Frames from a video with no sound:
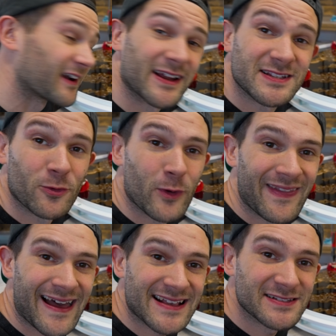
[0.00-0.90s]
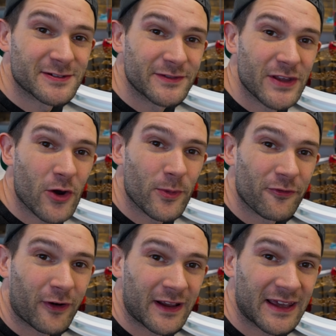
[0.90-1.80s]
All right, so one last little note
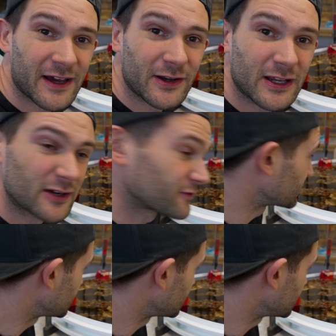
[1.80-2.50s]
before I get out of here for